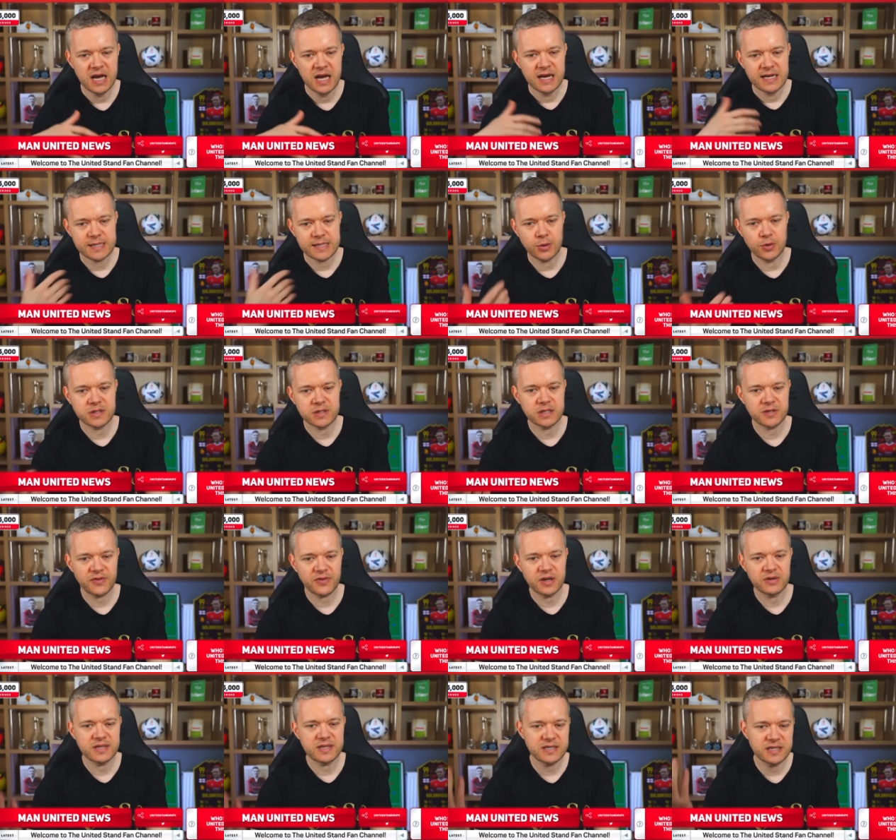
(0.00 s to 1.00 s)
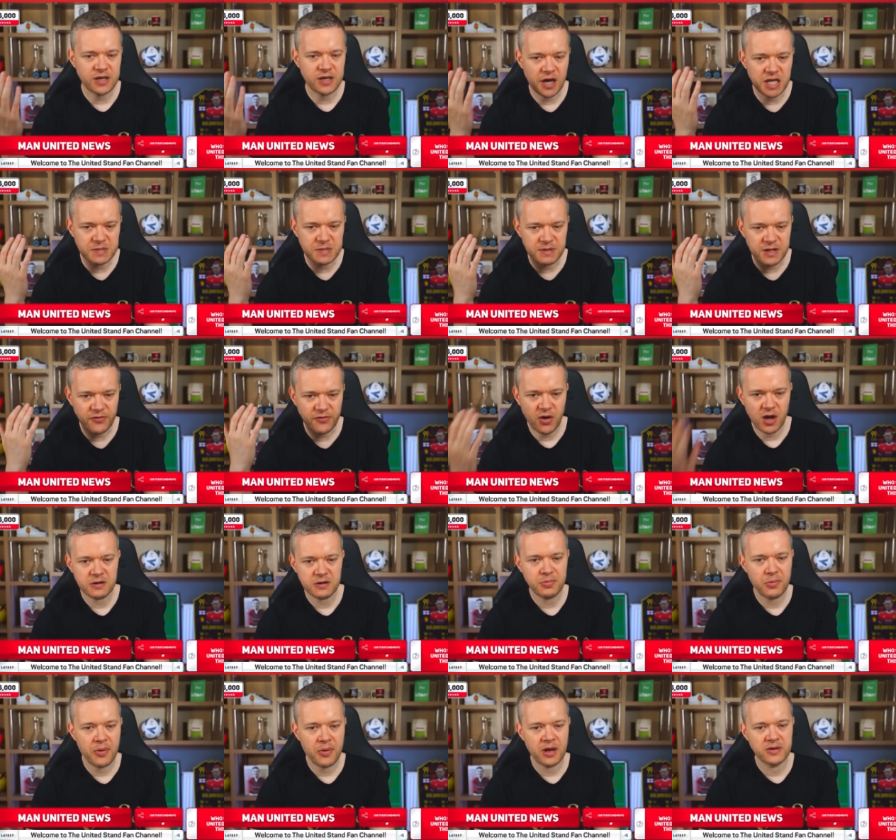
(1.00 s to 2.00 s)
Sources feel this is going to be the final
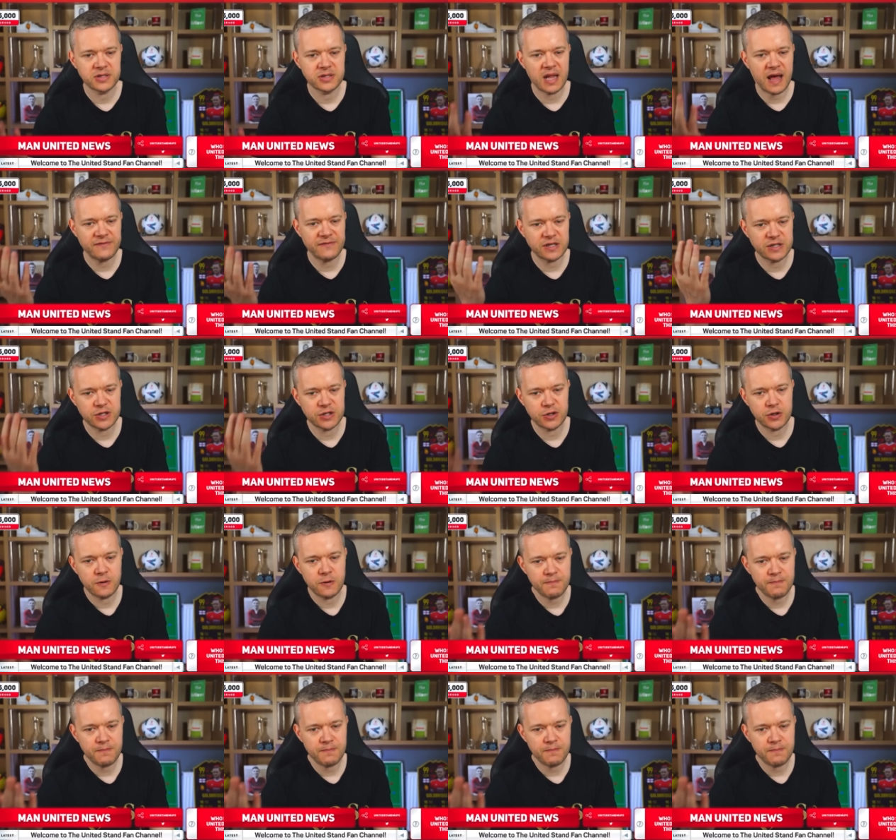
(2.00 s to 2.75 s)
proposal after two